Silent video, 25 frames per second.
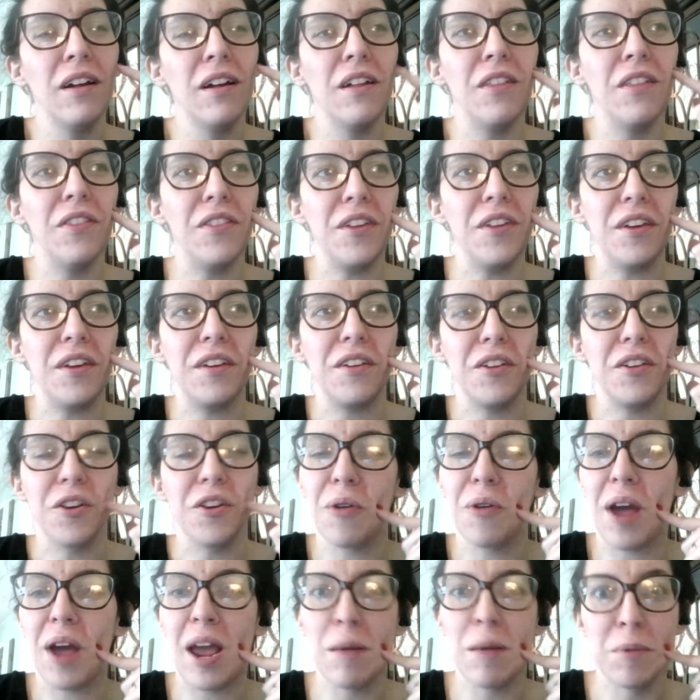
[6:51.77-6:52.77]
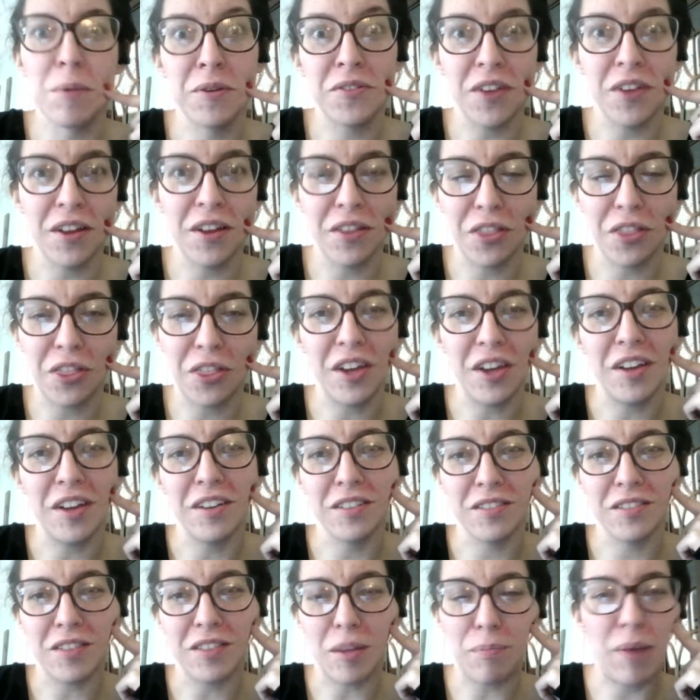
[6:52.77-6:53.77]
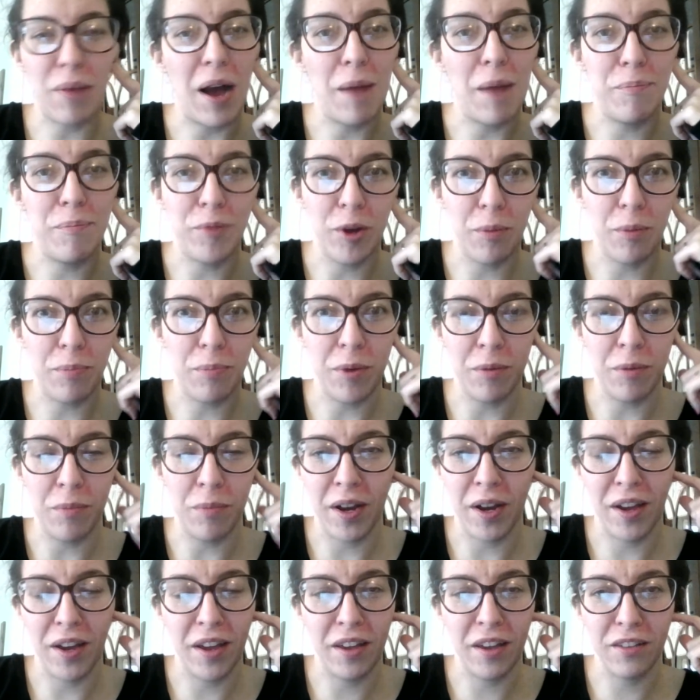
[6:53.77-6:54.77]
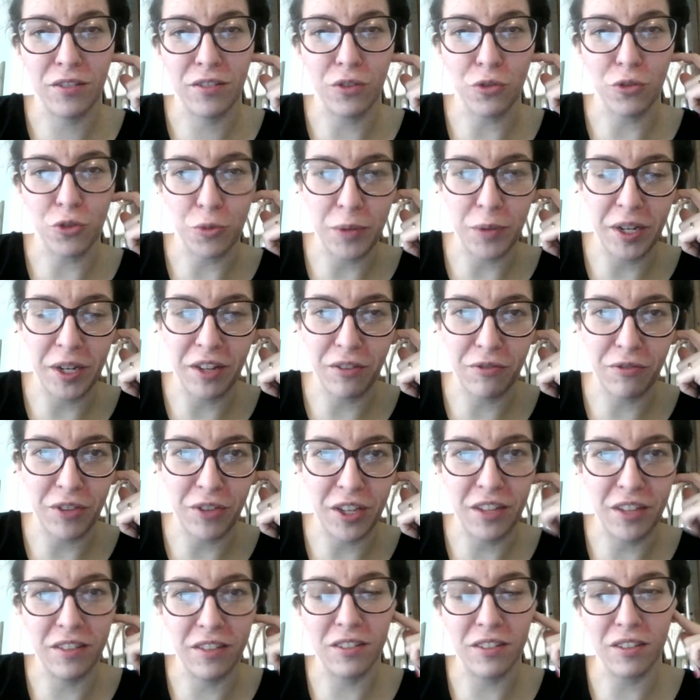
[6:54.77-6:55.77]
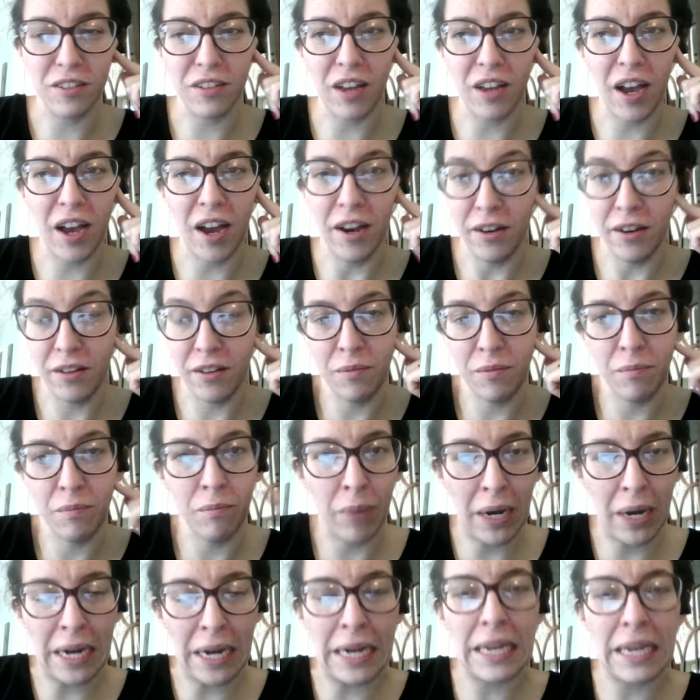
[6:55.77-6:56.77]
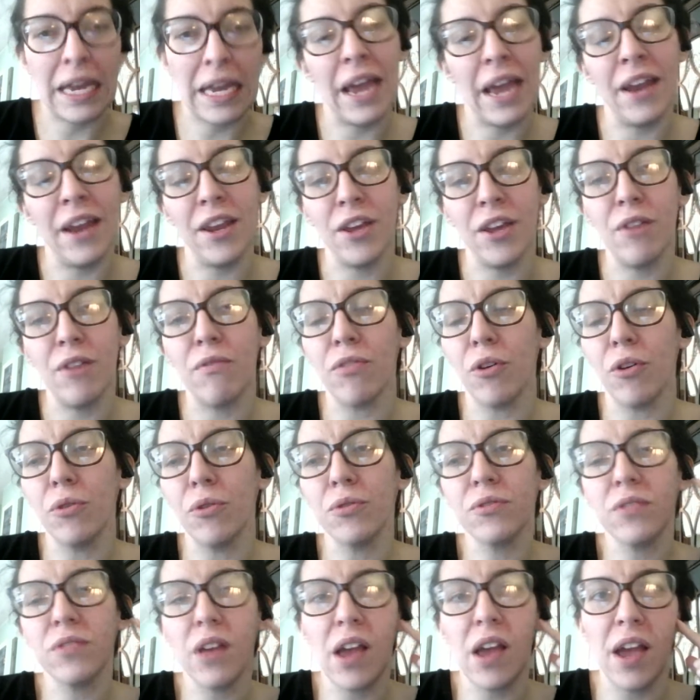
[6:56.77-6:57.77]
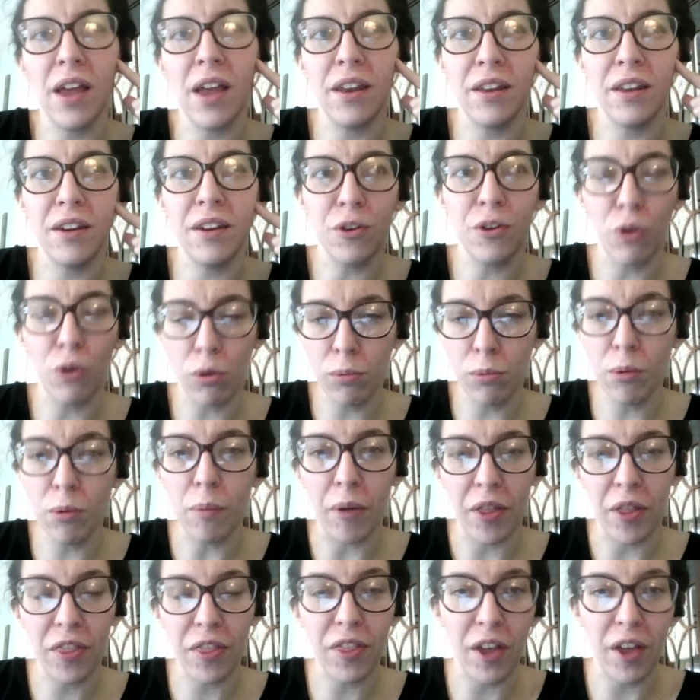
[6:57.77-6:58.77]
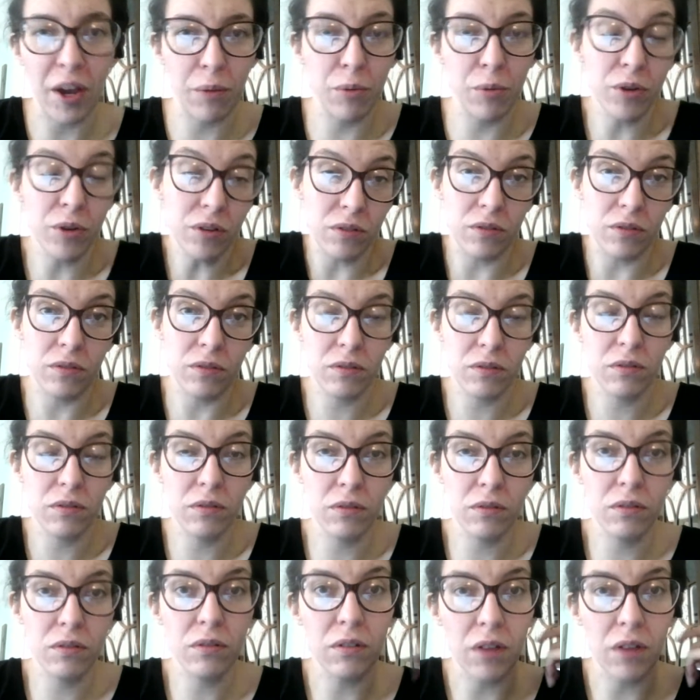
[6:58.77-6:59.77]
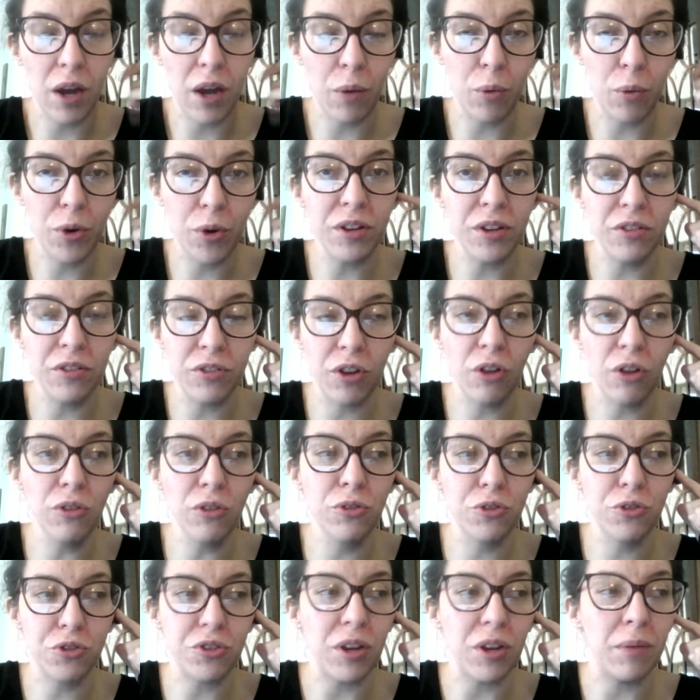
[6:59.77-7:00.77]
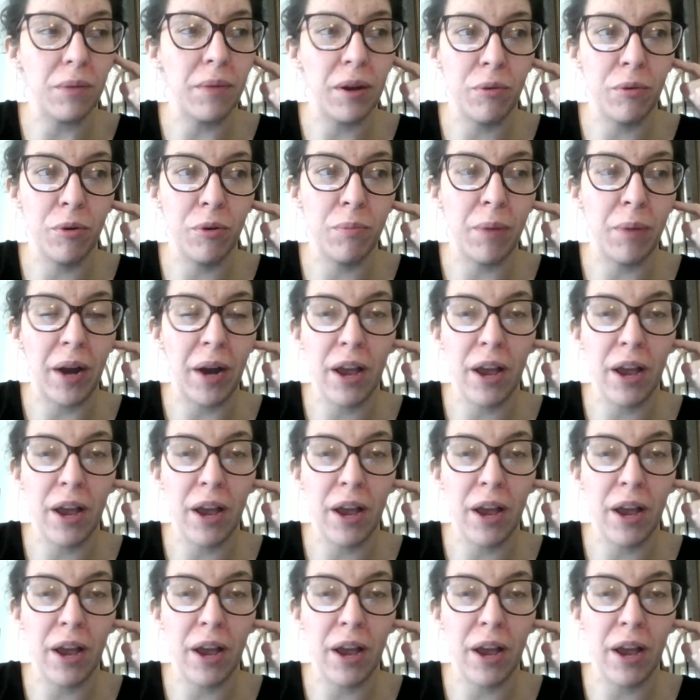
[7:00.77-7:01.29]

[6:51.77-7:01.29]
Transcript: the, Amazon things that popped up in my social media feeds, I didn't buy any of those. And in a normal month, I would indulge some. I would buy